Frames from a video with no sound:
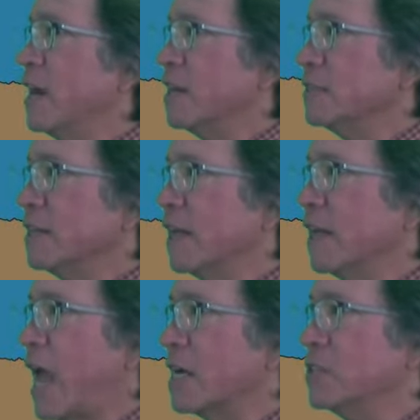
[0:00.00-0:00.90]
knots at
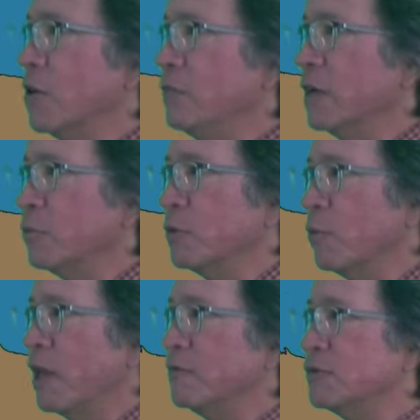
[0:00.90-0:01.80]
Kaktovik with
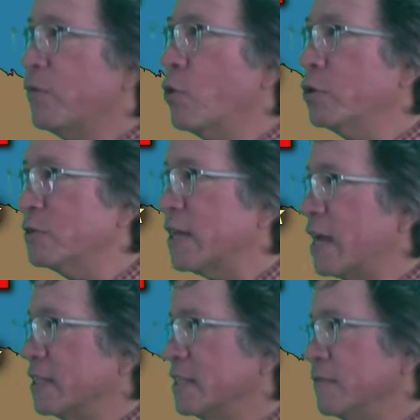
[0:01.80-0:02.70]
waves 4 to as
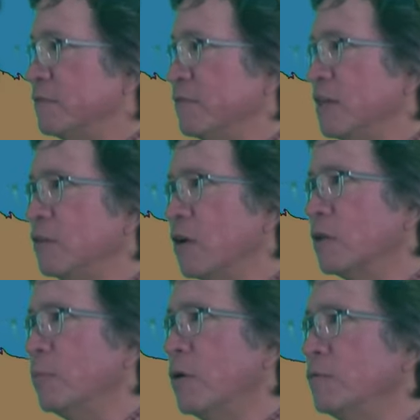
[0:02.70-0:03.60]
high as 7 feet along
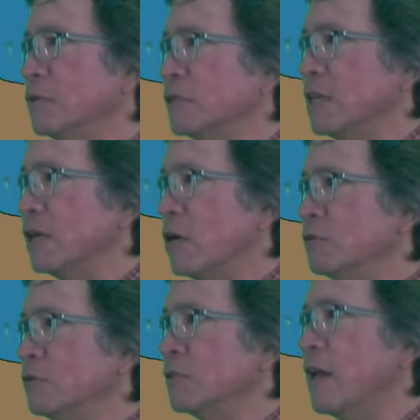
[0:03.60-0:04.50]
the Beaufort Sea
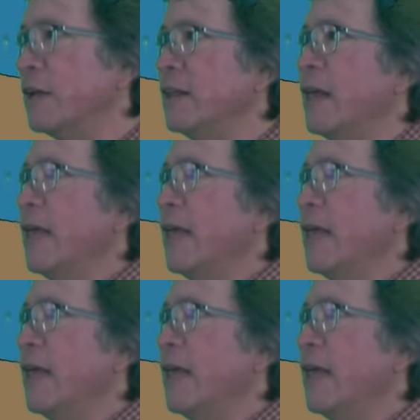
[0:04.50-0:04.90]
coastline.